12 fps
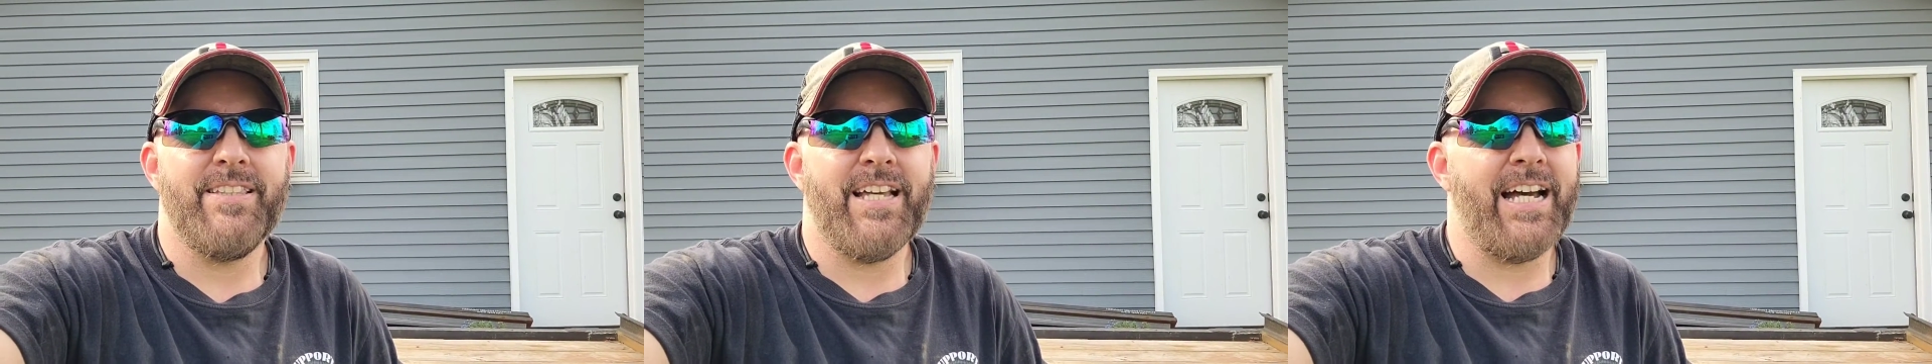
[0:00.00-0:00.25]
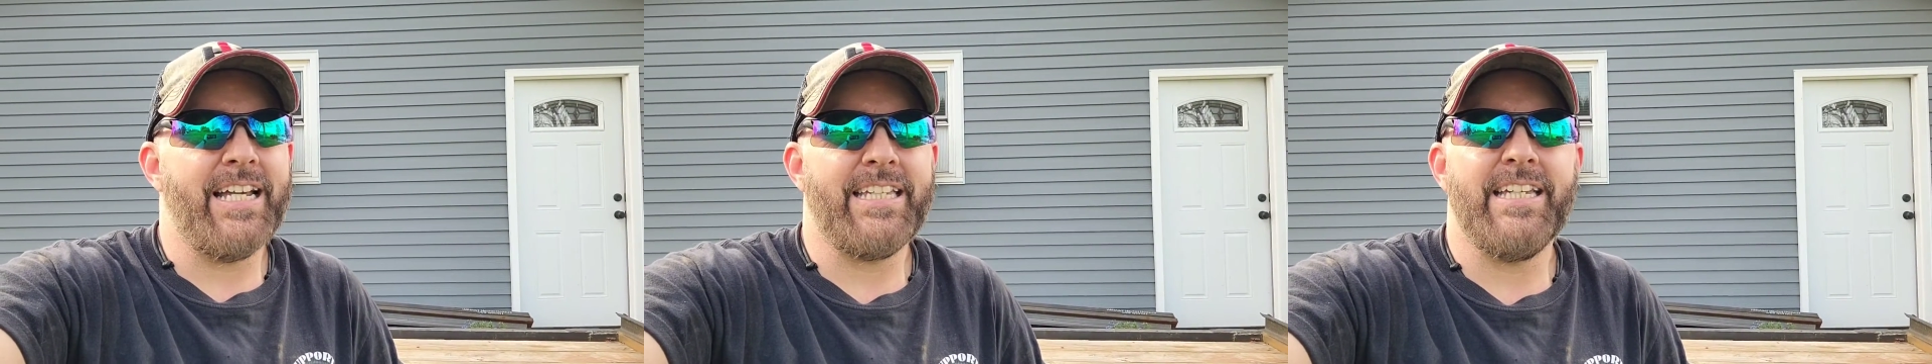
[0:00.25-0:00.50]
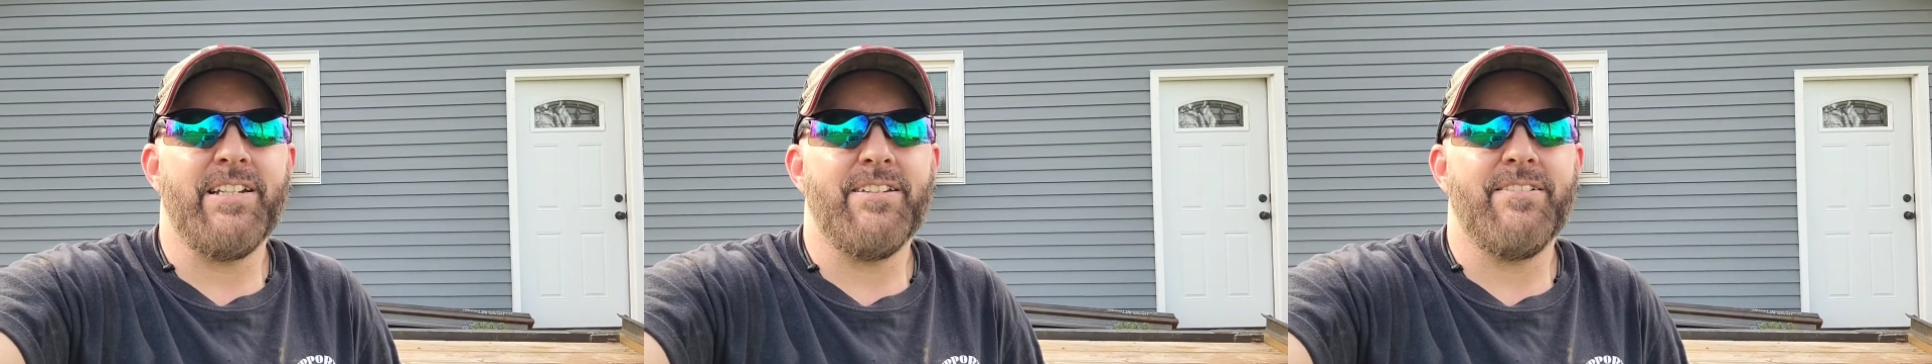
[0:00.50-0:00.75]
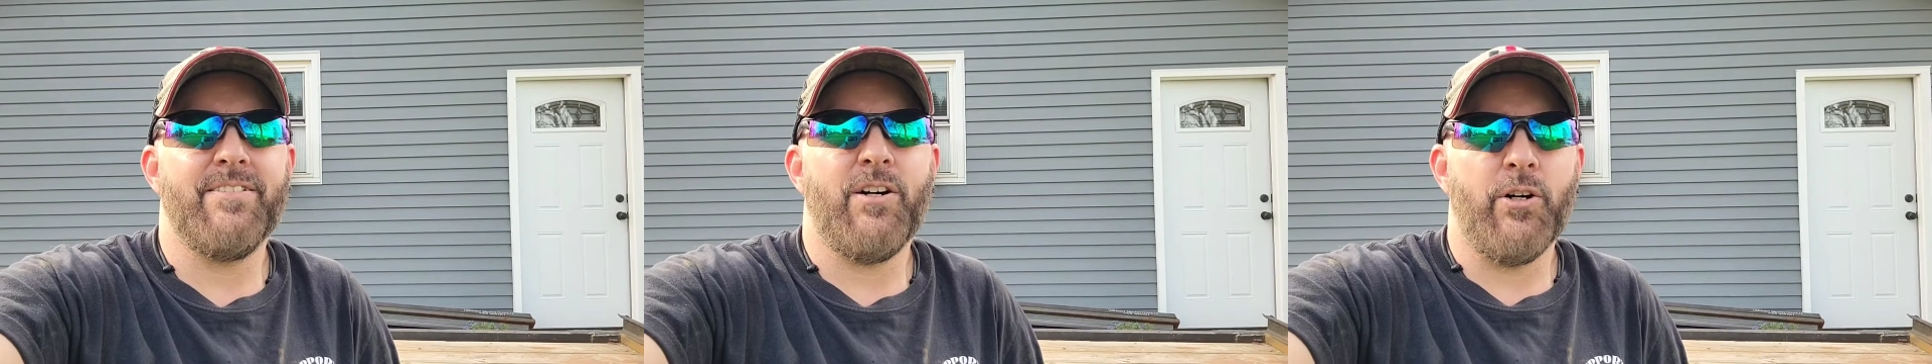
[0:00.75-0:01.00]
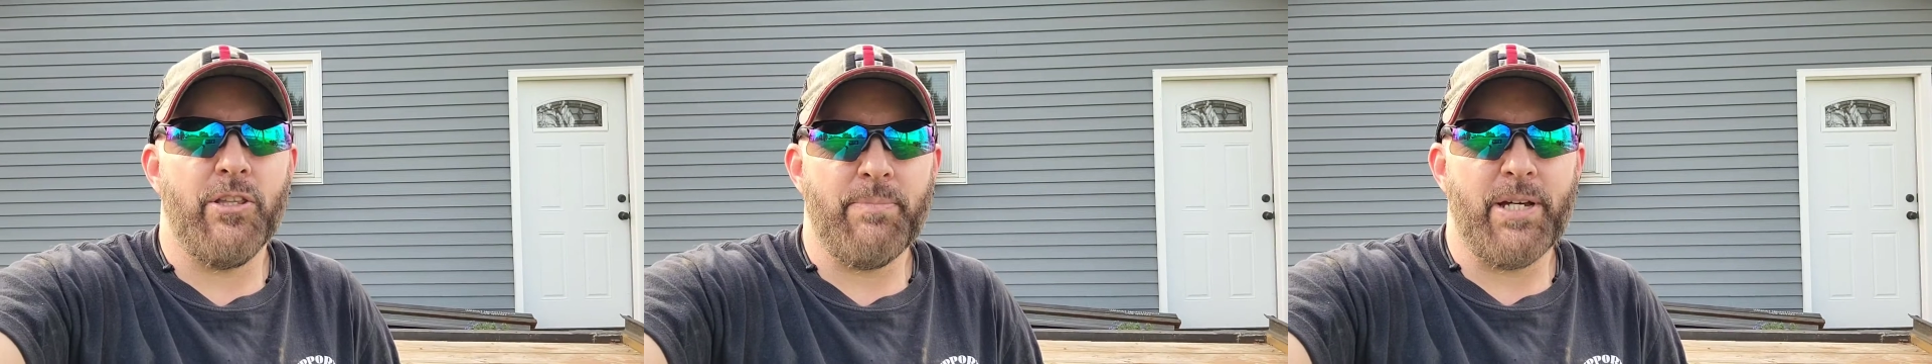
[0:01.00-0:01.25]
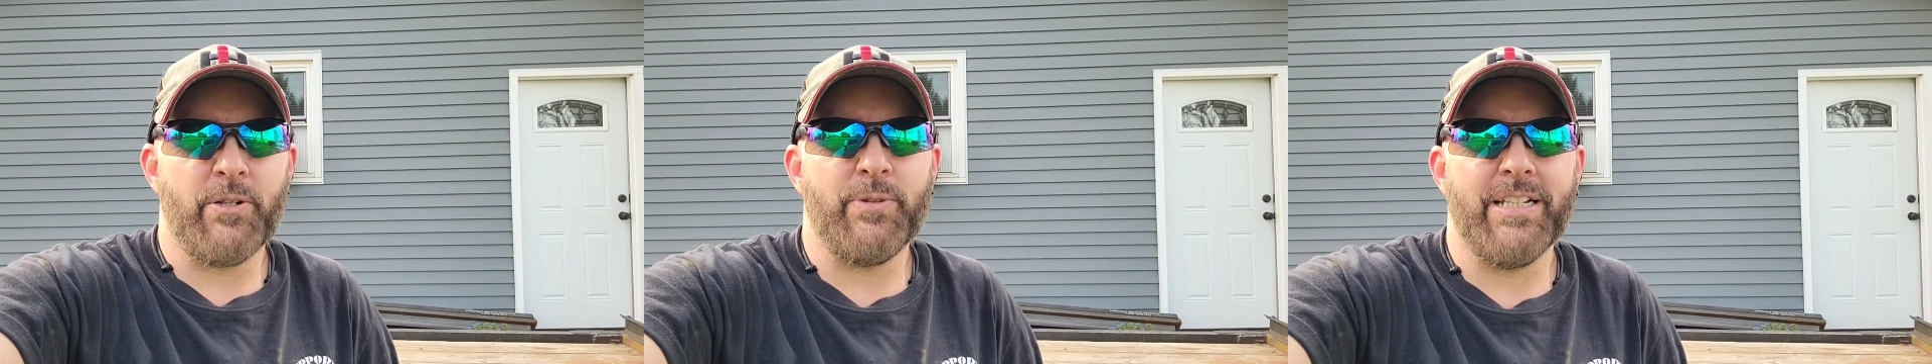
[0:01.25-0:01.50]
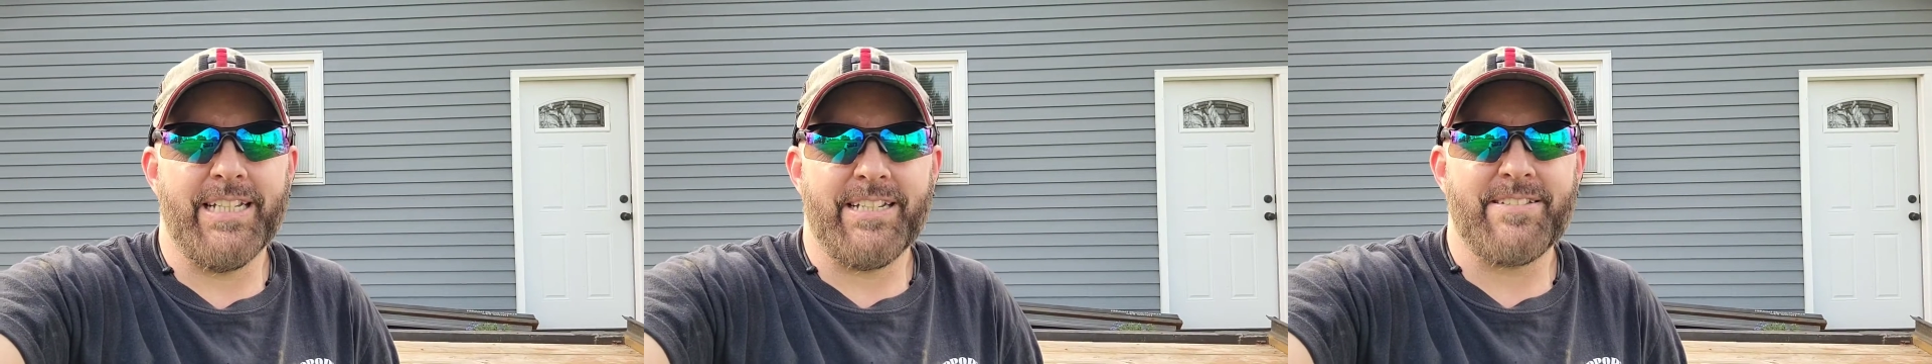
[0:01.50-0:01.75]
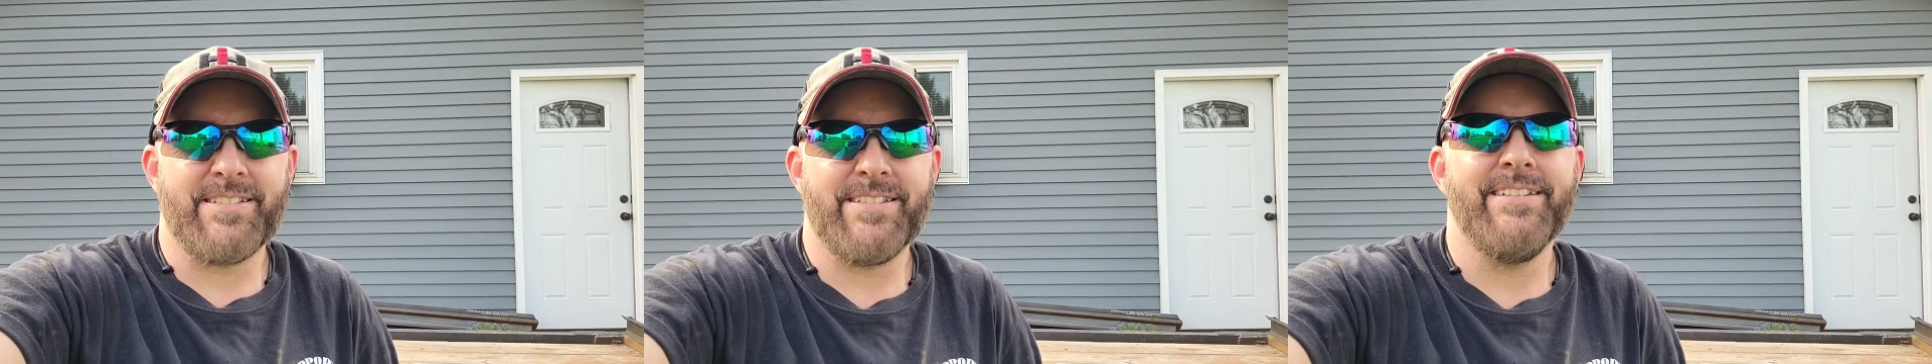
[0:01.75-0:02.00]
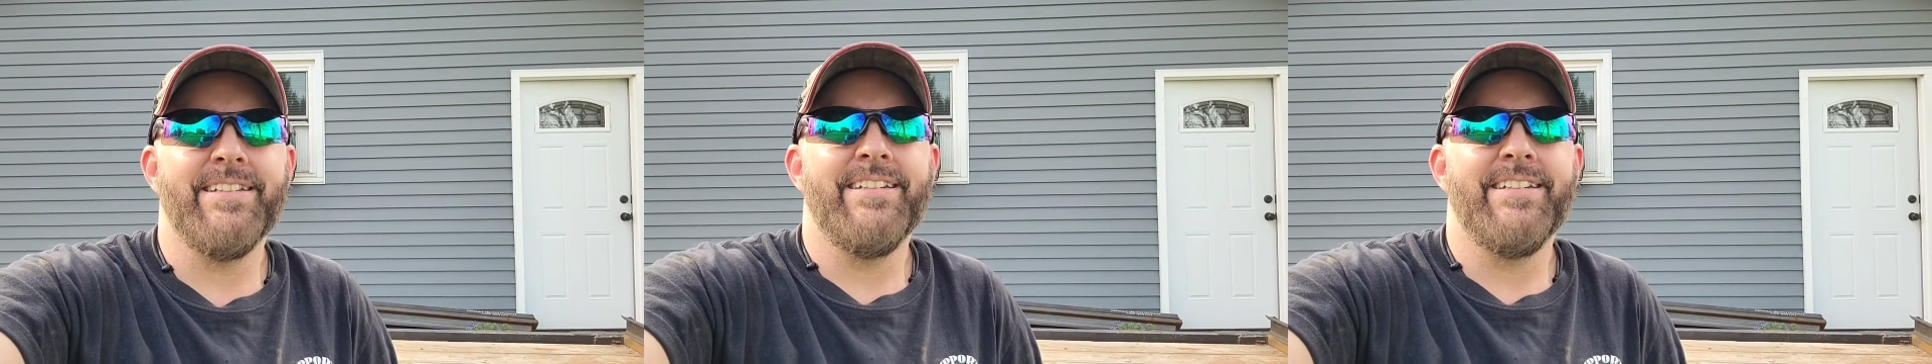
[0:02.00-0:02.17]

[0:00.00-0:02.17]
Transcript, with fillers: I get all the metal and lengths.